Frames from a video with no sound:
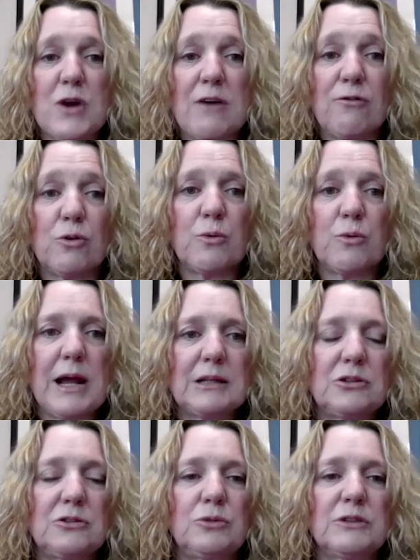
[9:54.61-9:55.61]
and travel
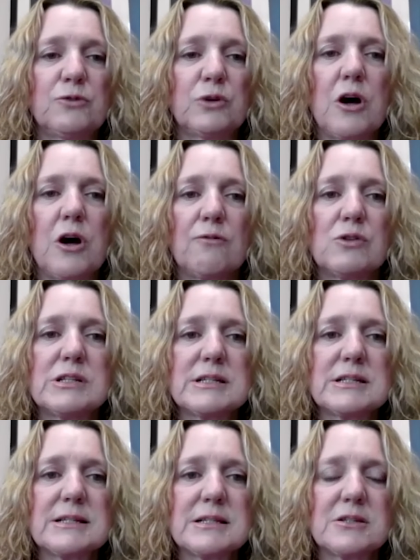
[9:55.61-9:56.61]
around to different
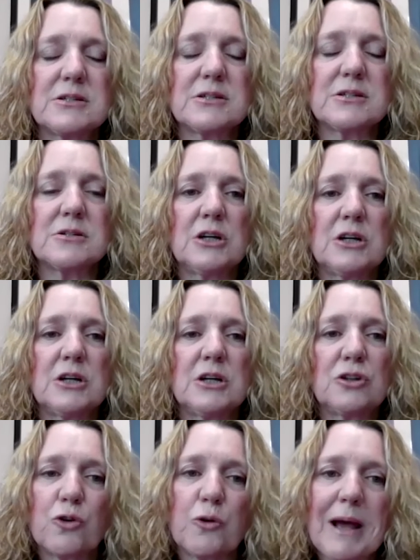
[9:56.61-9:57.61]
conferences to
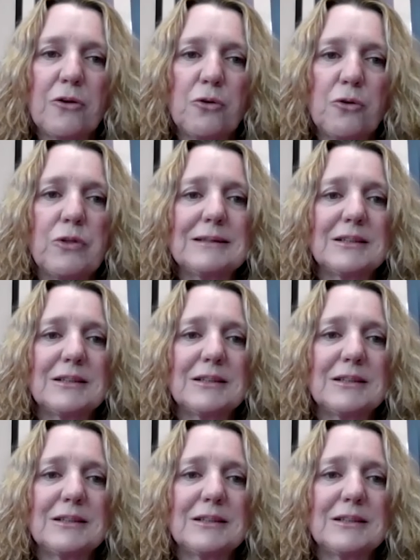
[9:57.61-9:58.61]
learn about new
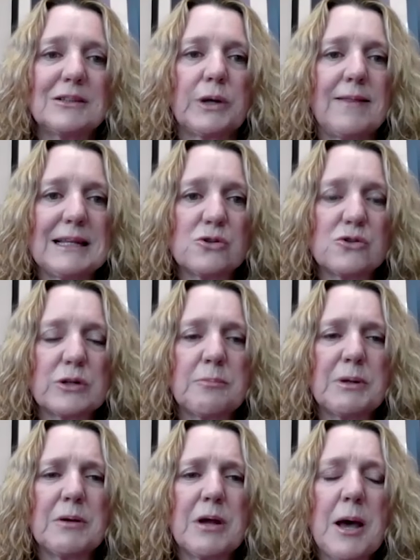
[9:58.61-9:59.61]
things going on in the
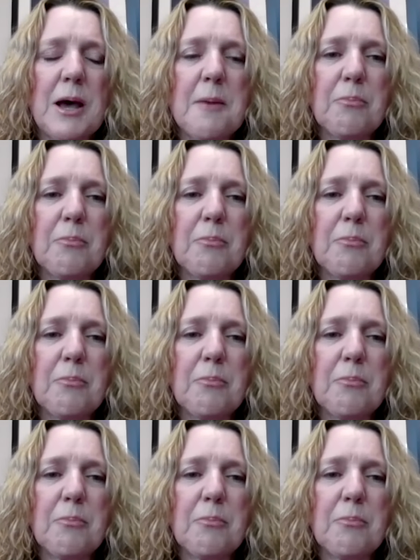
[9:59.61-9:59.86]
industry.